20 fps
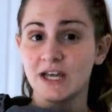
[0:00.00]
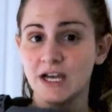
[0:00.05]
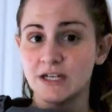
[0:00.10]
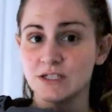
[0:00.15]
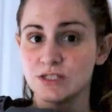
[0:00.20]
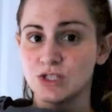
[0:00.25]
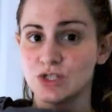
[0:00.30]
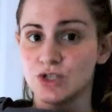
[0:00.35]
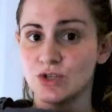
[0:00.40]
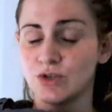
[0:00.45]

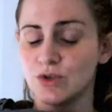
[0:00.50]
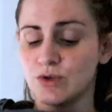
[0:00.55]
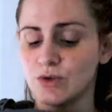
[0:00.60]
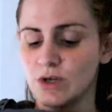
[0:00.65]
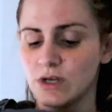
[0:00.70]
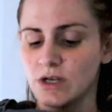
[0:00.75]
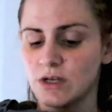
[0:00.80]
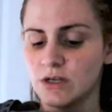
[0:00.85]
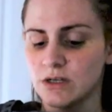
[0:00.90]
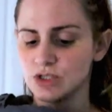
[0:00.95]
that
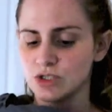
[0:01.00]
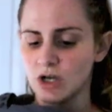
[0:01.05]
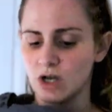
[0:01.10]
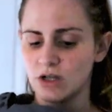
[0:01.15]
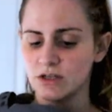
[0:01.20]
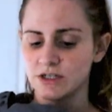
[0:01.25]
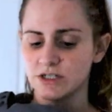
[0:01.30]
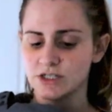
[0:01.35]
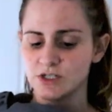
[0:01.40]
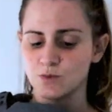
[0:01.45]
to
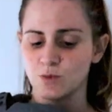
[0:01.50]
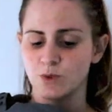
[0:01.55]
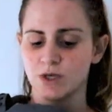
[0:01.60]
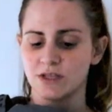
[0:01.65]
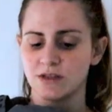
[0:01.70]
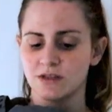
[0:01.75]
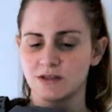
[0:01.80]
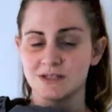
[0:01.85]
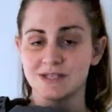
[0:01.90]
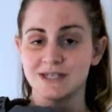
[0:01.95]
dollars
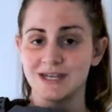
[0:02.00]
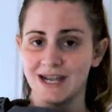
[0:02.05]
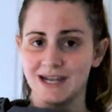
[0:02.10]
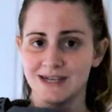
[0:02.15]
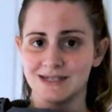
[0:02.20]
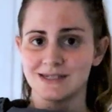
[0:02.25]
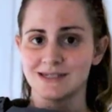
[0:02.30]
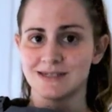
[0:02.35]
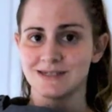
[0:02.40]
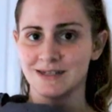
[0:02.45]
with
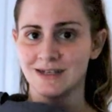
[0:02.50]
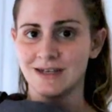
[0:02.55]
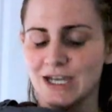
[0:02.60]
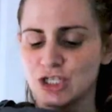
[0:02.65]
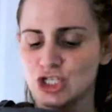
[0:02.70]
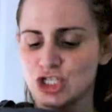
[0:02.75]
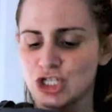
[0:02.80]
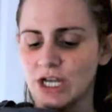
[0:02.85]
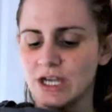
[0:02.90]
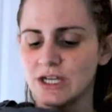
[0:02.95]
today's
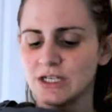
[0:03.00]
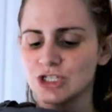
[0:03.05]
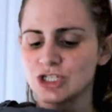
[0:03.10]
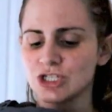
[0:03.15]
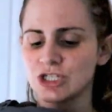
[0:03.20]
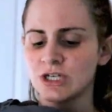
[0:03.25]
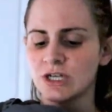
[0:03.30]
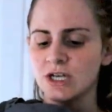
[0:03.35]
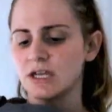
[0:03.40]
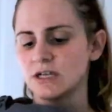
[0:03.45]

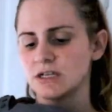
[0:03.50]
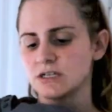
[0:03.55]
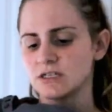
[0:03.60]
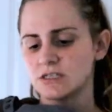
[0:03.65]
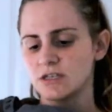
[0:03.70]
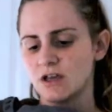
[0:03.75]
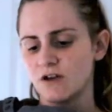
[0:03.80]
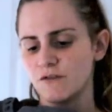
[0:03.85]
exchange is